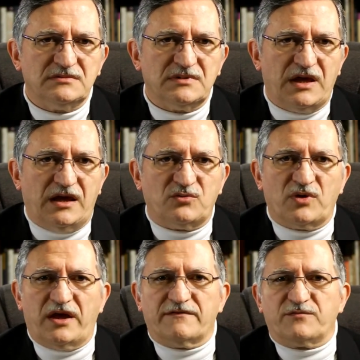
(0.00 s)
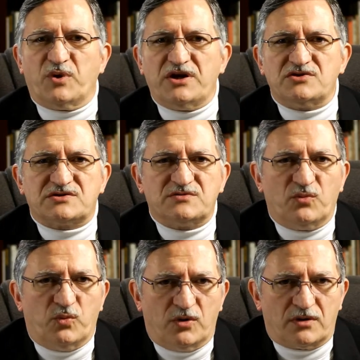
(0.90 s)
and have waged
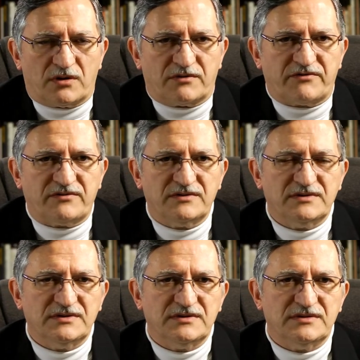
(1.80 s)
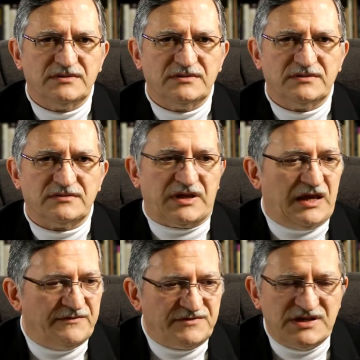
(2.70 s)
wars. They
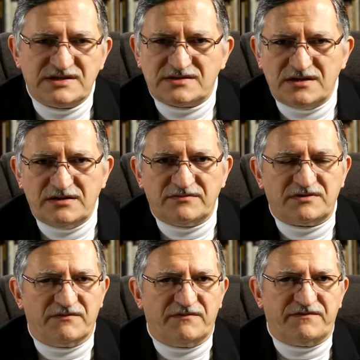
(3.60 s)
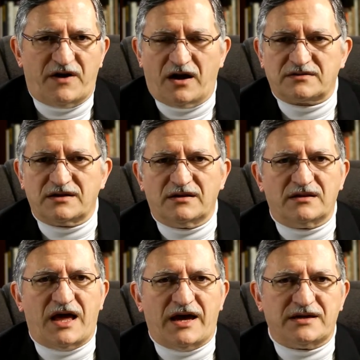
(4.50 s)
have deceived and fought and
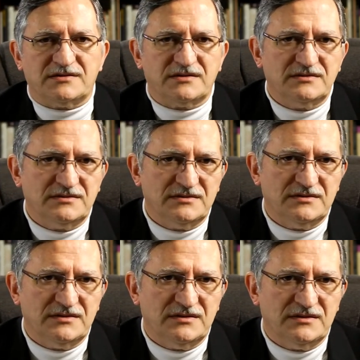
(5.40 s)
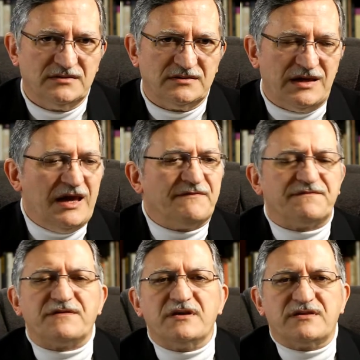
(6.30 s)
lied.
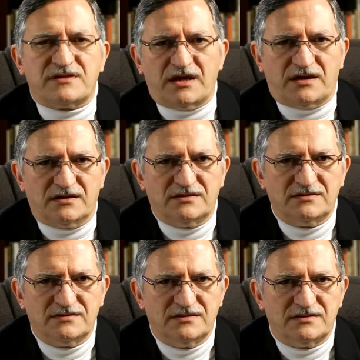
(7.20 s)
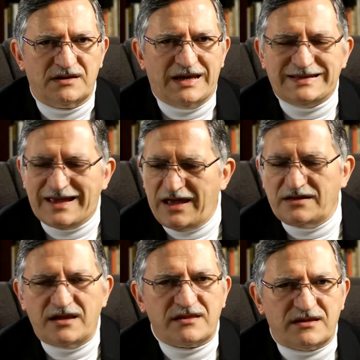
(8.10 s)
Everything and
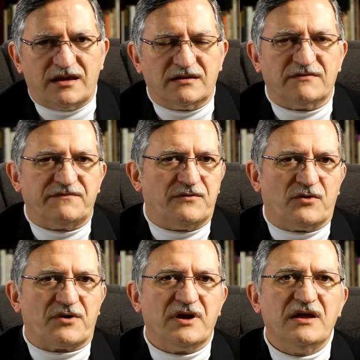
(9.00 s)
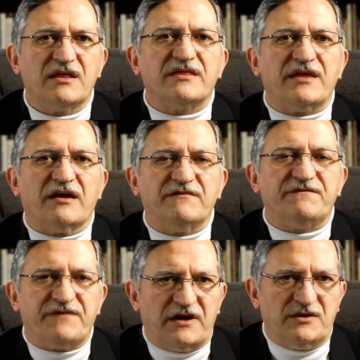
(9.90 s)
anything for that
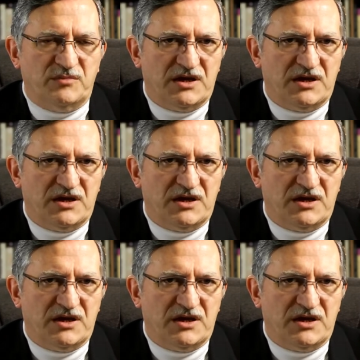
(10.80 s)
fame.